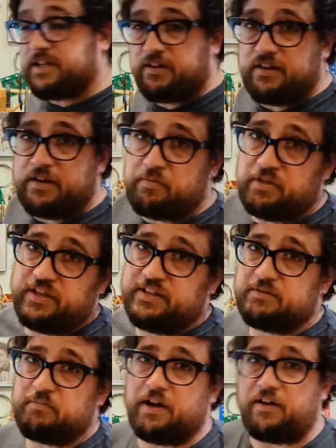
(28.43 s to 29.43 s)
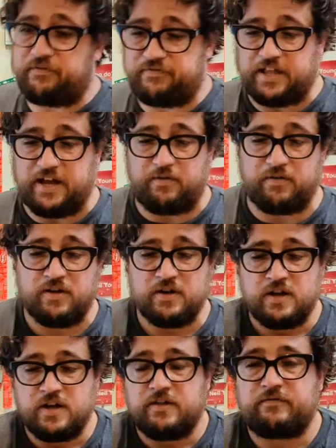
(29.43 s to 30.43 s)
to tell you a couple things about FLWR.
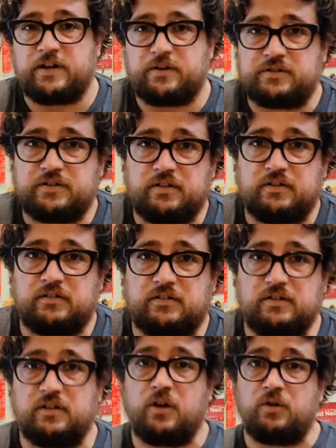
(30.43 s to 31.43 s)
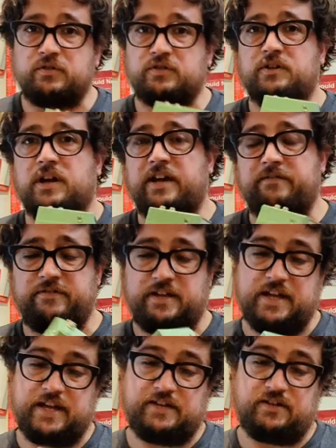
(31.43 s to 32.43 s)
FLWR is a little overdrive
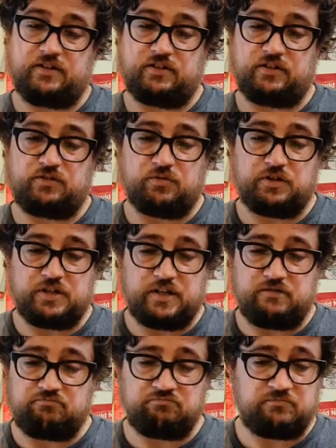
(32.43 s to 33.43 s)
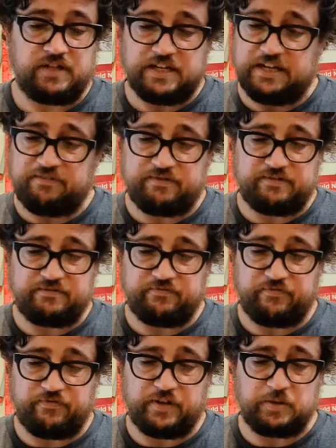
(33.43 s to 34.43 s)
and distortion and even
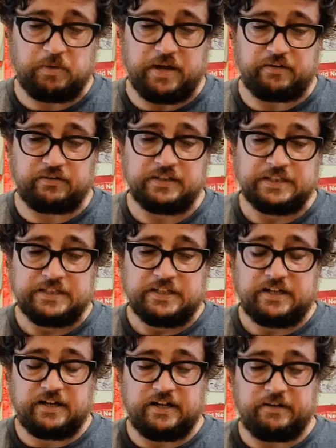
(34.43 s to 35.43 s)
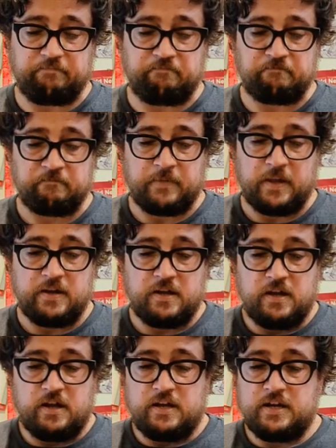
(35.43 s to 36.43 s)
fuzz pedal.
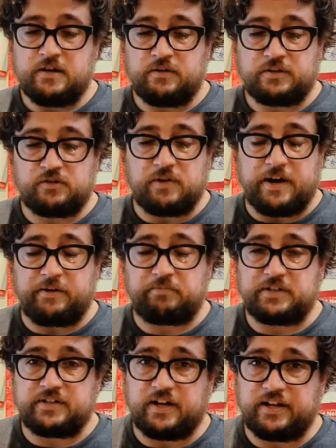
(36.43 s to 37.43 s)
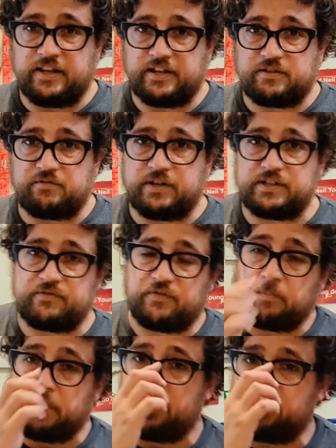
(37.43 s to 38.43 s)
It's a ground-up design like the rest of
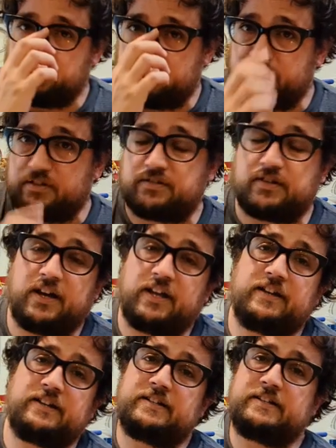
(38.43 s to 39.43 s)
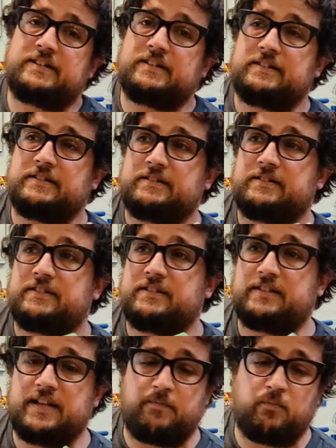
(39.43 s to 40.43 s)
our pedals. It's got the
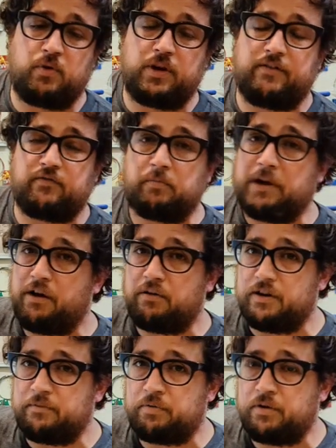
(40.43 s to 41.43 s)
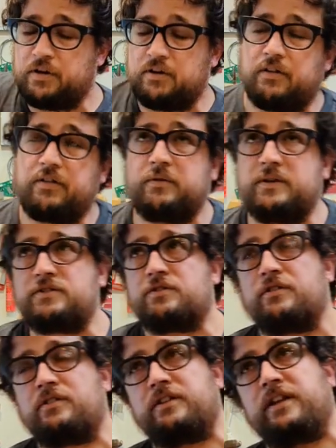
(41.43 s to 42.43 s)
same whatever power input, although
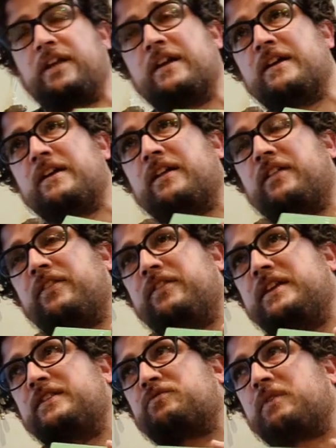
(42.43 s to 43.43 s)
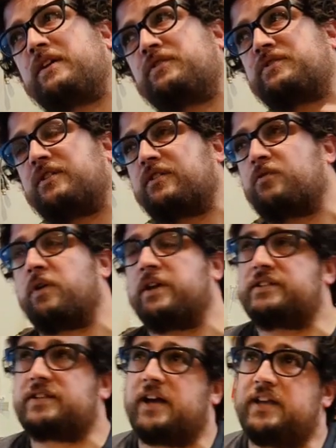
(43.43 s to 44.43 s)
internally these rails aren't quite
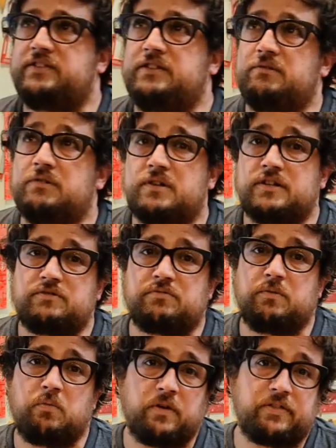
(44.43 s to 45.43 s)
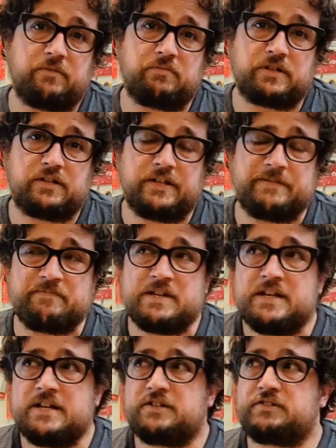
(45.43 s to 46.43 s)
as high as Una because we want them to clip.
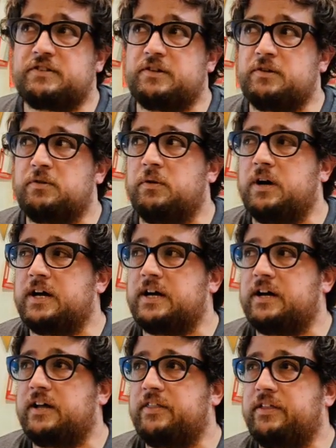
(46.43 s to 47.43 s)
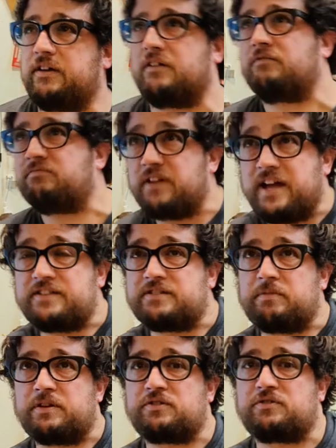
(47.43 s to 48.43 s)
So they're
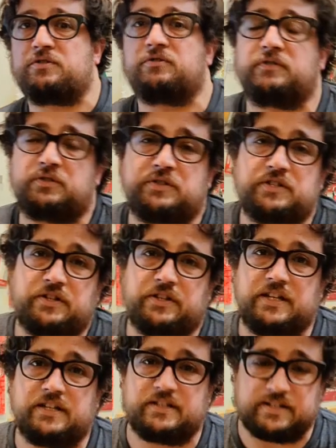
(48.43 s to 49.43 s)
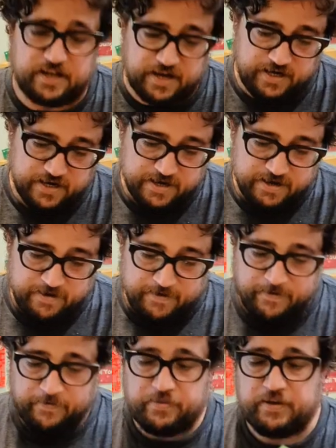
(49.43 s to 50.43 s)
asymmetrical voltage on the inside.
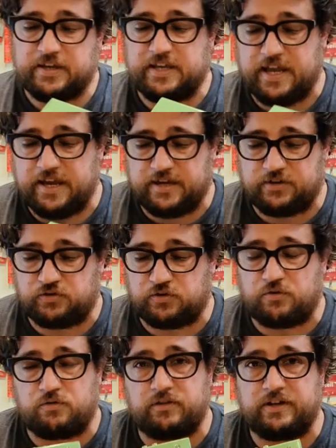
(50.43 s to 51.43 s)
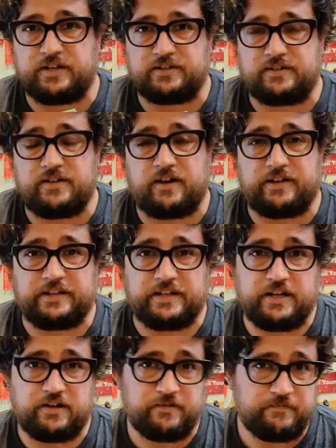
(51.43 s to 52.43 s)
The gain control is
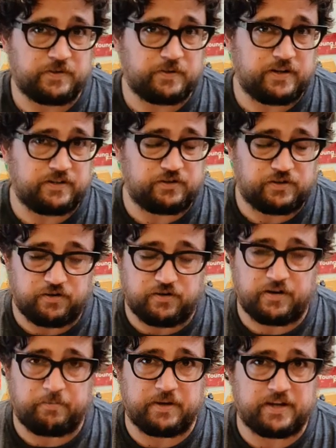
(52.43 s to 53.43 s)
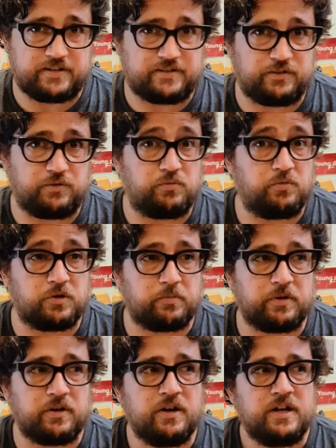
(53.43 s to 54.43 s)
non-linear, so as you turn it up it gets a little
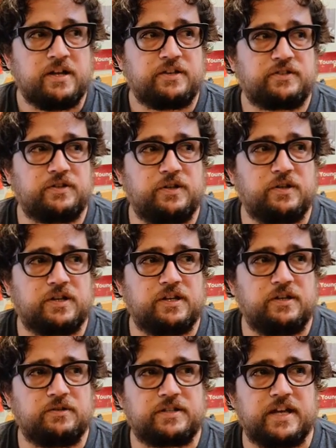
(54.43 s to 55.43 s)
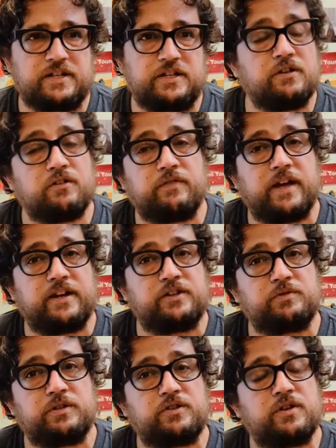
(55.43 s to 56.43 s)
warmer. So you can use that to your
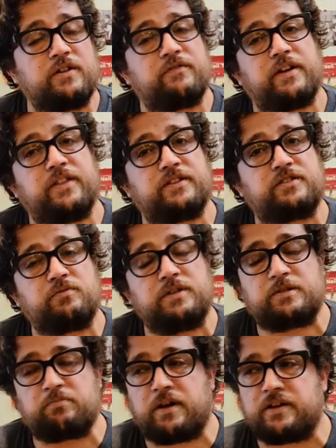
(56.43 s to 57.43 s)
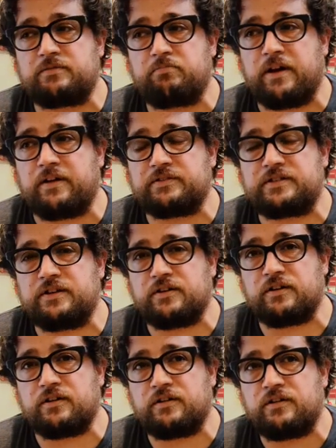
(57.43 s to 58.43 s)
advantage when you're trying to find the sweet spot to balance
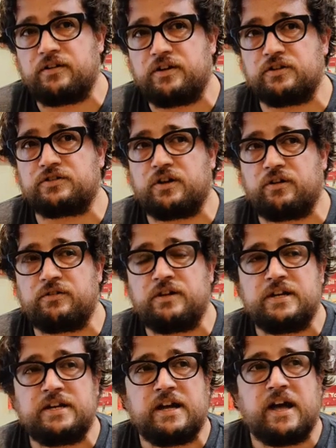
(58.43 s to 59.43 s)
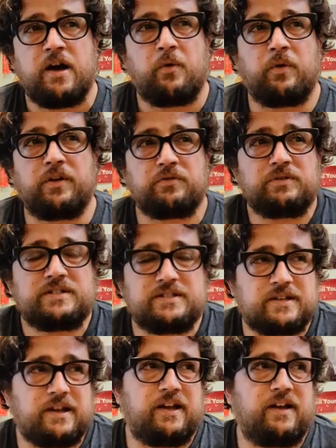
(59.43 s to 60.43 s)
your tone. One of the
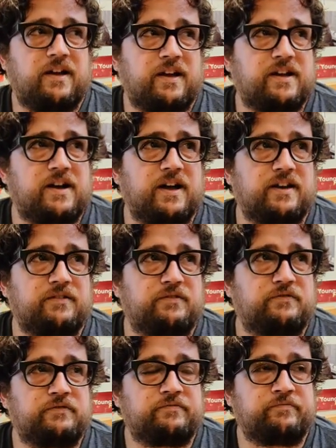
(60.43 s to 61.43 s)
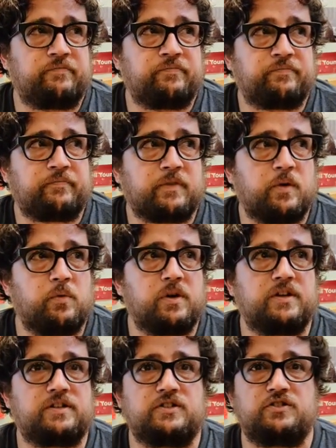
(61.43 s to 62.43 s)
reasons I kind of
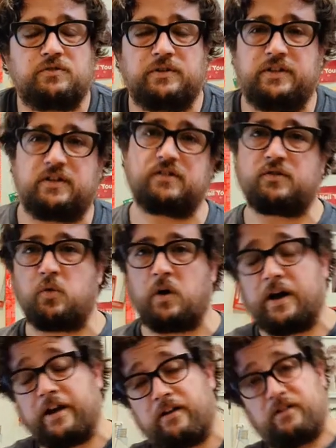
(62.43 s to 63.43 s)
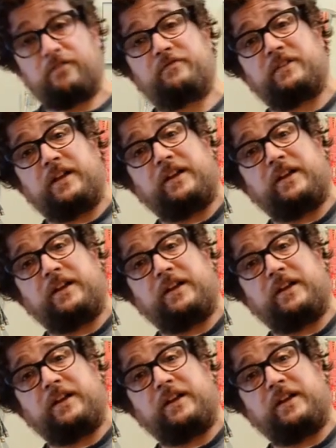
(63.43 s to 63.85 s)
wanted to join the choir of